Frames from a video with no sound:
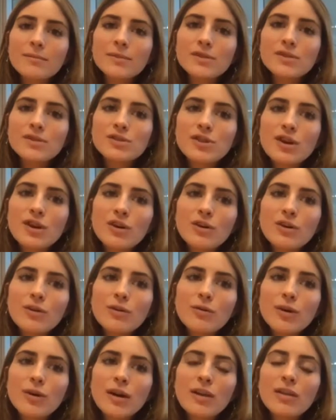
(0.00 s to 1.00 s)

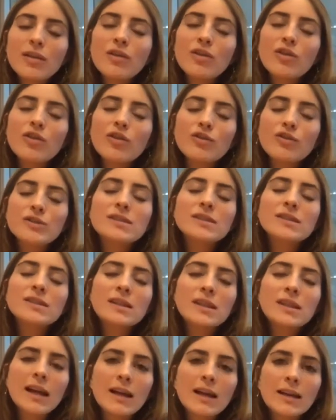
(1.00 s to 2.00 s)
So you'll see
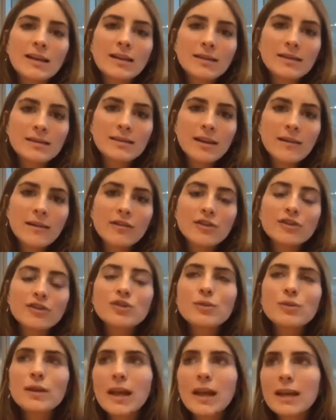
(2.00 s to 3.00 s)
if you're
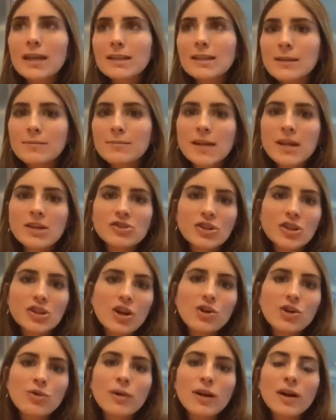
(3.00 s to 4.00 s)
doing 80-day obsession
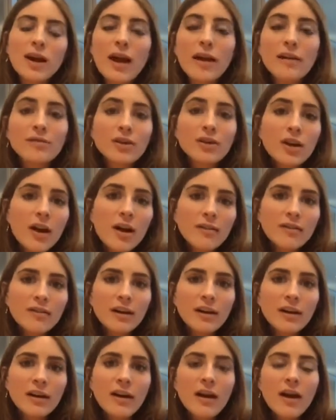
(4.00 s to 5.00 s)
and you want to have
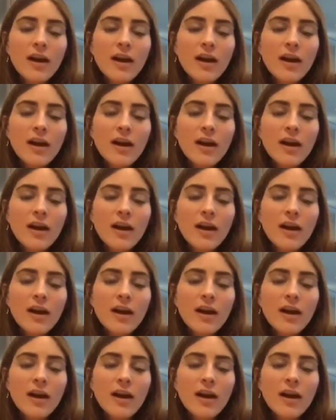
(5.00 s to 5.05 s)
recover,